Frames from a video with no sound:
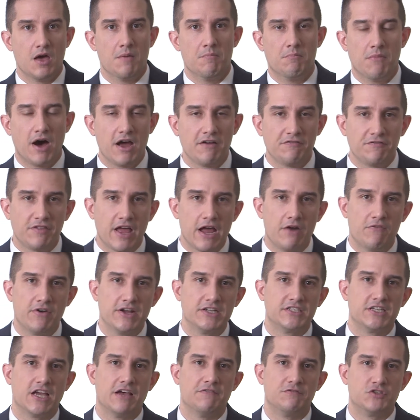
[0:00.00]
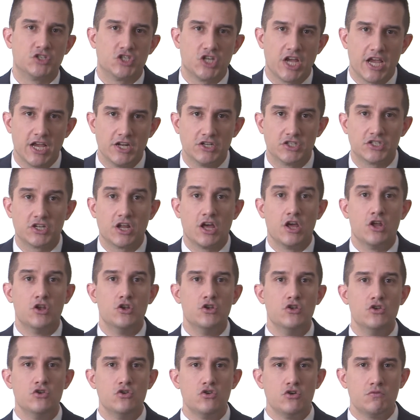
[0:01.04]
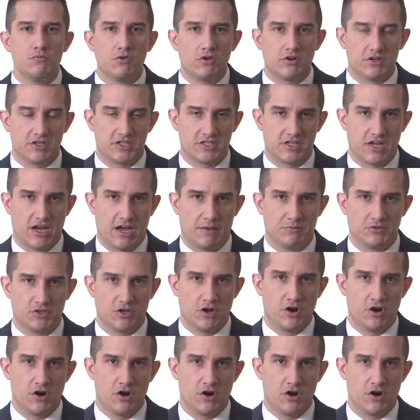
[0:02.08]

My flat rates have changed numerous times